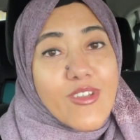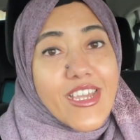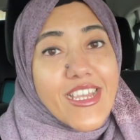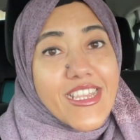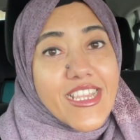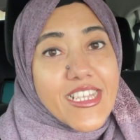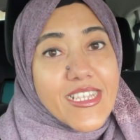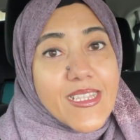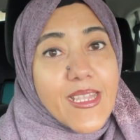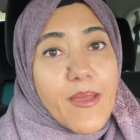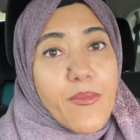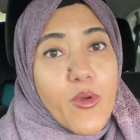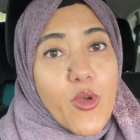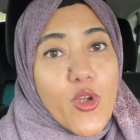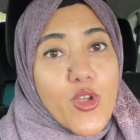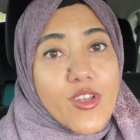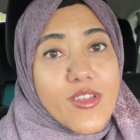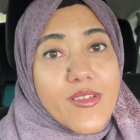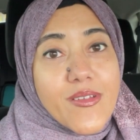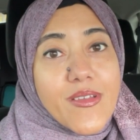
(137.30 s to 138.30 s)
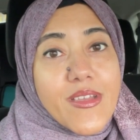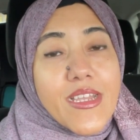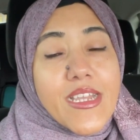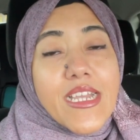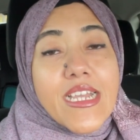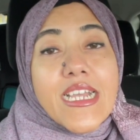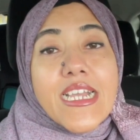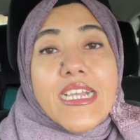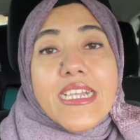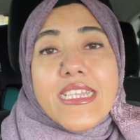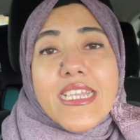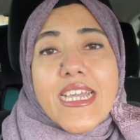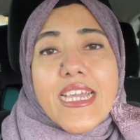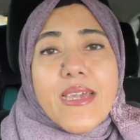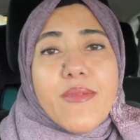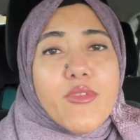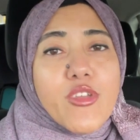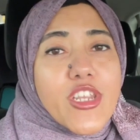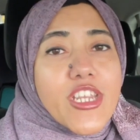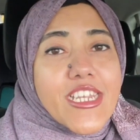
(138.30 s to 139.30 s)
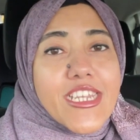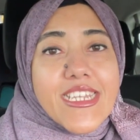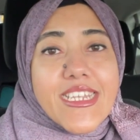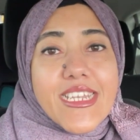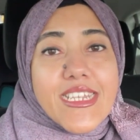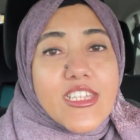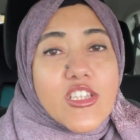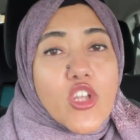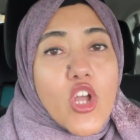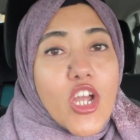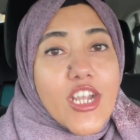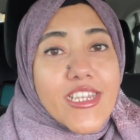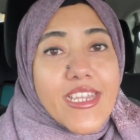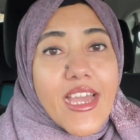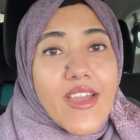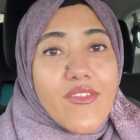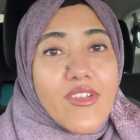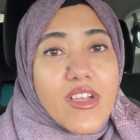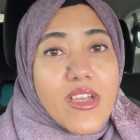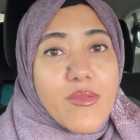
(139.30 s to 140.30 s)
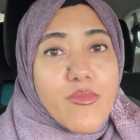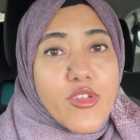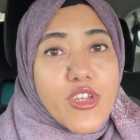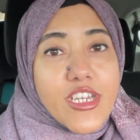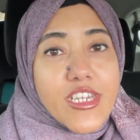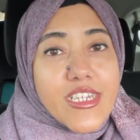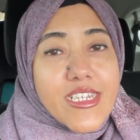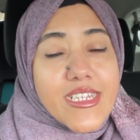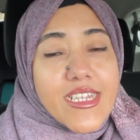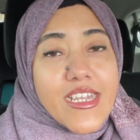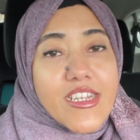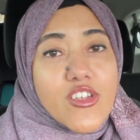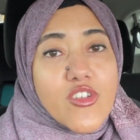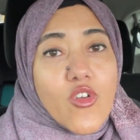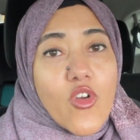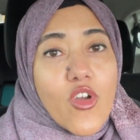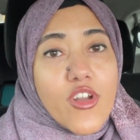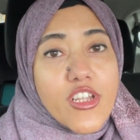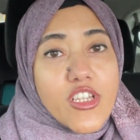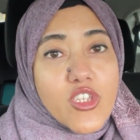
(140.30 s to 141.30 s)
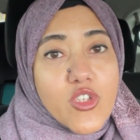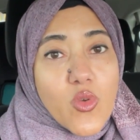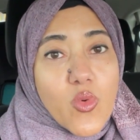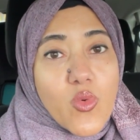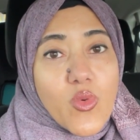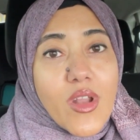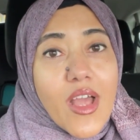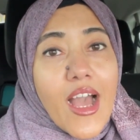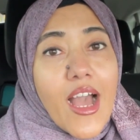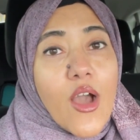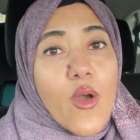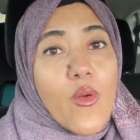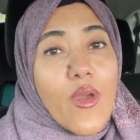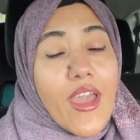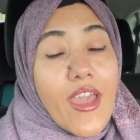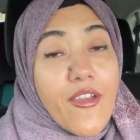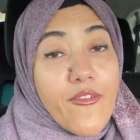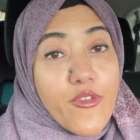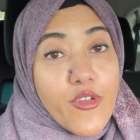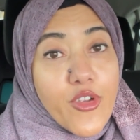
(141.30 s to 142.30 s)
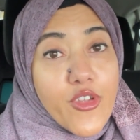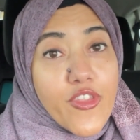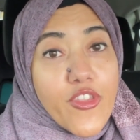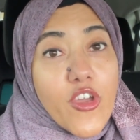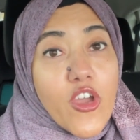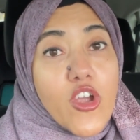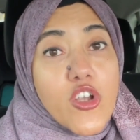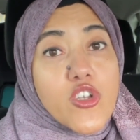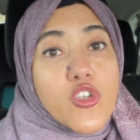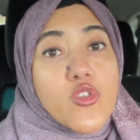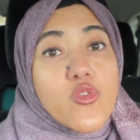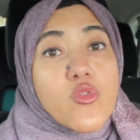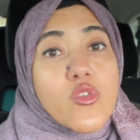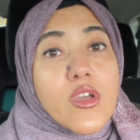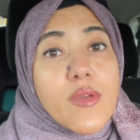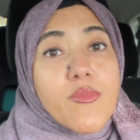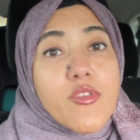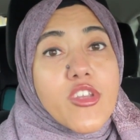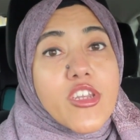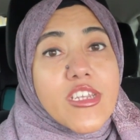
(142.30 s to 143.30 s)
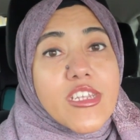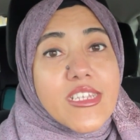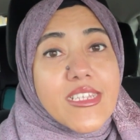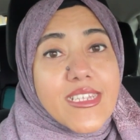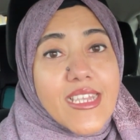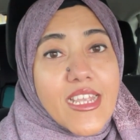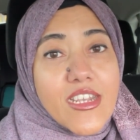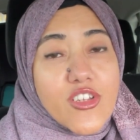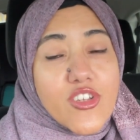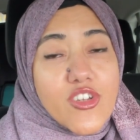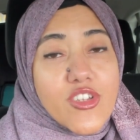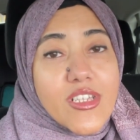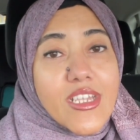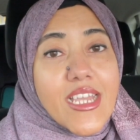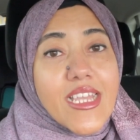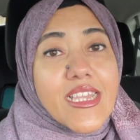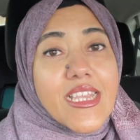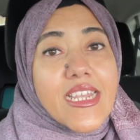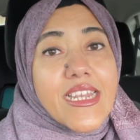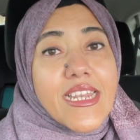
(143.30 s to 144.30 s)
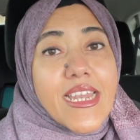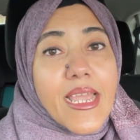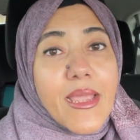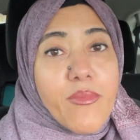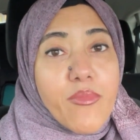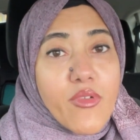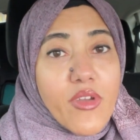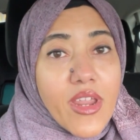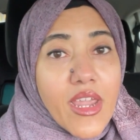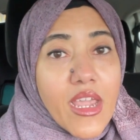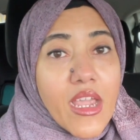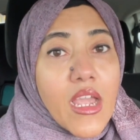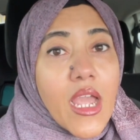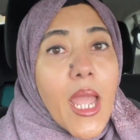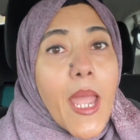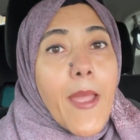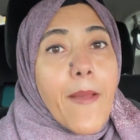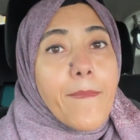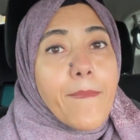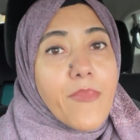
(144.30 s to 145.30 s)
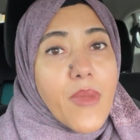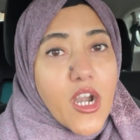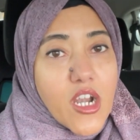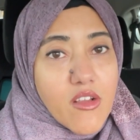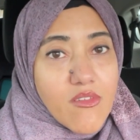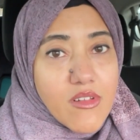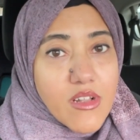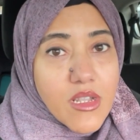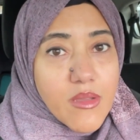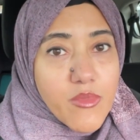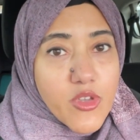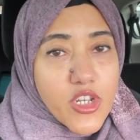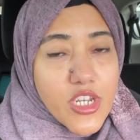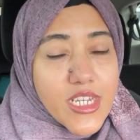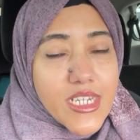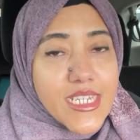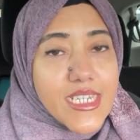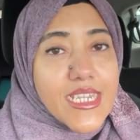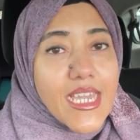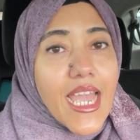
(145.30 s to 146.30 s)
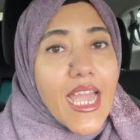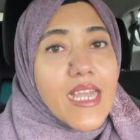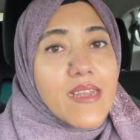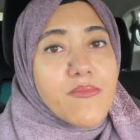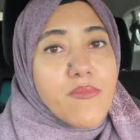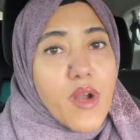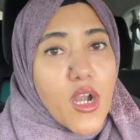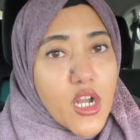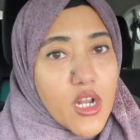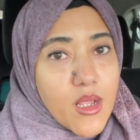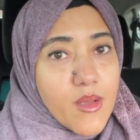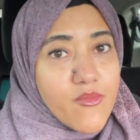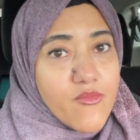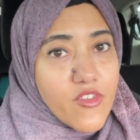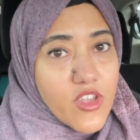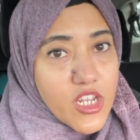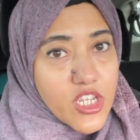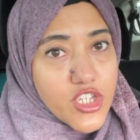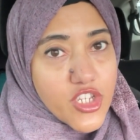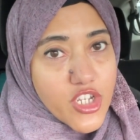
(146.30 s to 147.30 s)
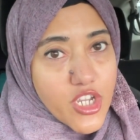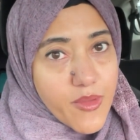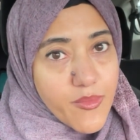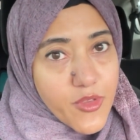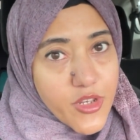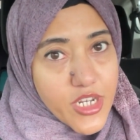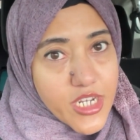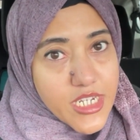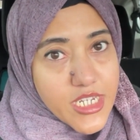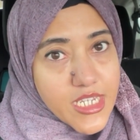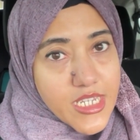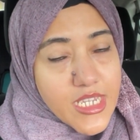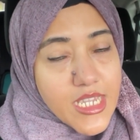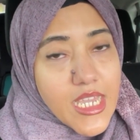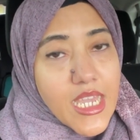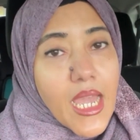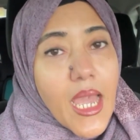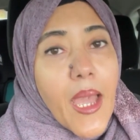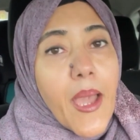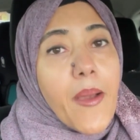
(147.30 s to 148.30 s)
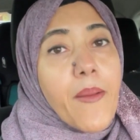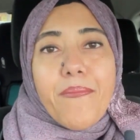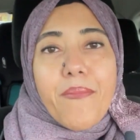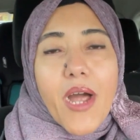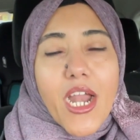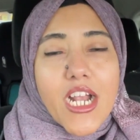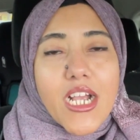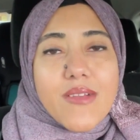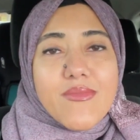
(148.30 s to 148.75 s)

in this neighborhood. The community does not have a community center on its own. However, there are 2 community centers in the neighboring Markville community and Markham Village community. Markham